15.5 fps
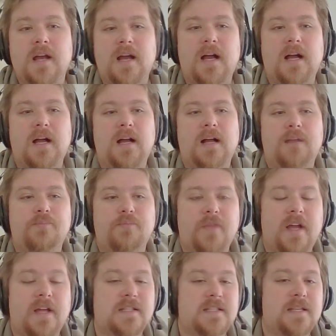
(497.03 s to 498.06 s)

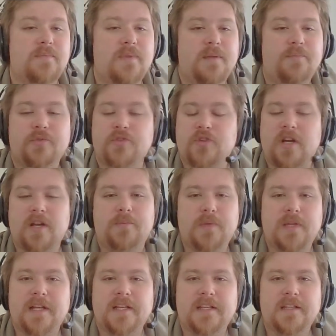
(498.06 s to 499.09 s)
I see people try to
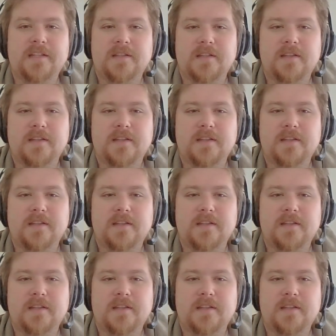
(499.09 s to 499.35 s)
play it.